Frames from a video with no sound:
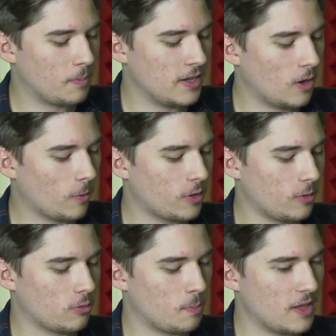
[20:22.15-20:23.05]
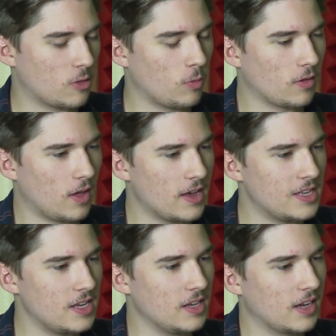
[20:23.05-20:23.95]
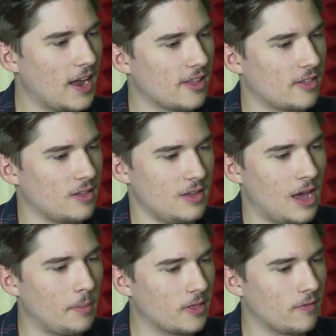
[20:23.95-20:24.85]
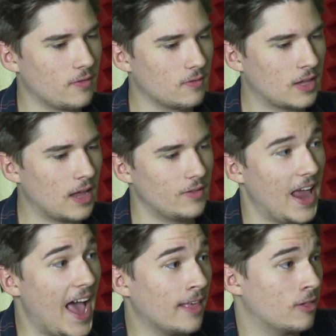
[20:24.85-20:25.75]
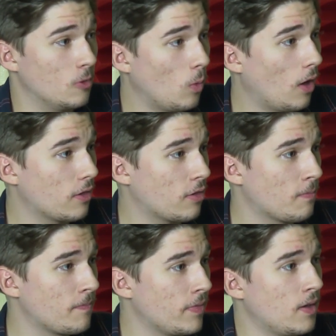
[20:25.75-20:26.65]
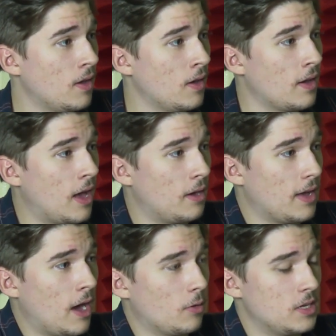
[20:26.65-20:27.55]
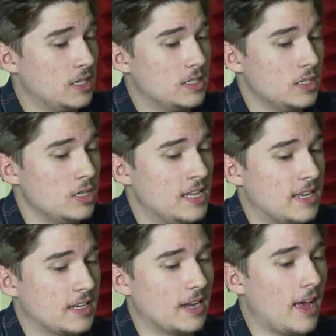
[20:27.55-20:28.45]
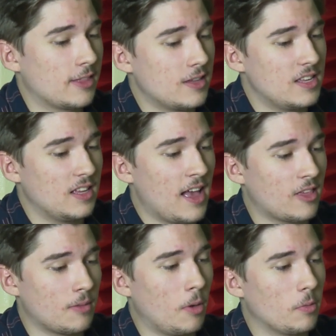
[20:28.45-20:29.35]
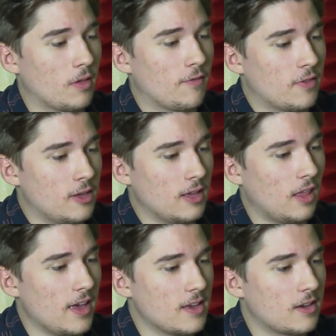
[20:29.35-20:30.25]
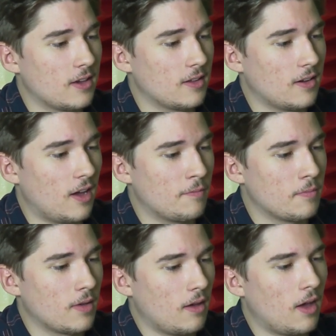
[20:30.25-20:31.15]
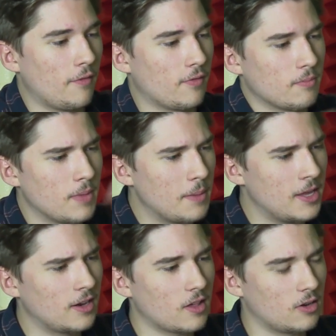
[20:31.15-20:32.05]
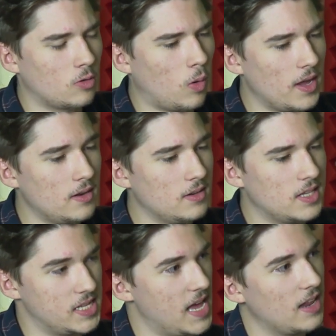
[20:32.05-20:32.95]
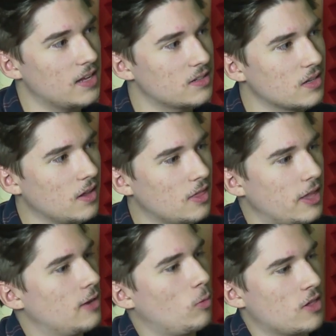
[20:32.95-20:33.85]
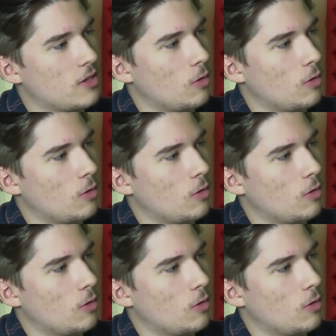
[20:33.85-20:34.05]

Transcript: but he also, there's bits where he can kind of see how much of kind of an ass he was. How he can I think he has some moments of seeing of maybe he doesn't quite get it, that it was his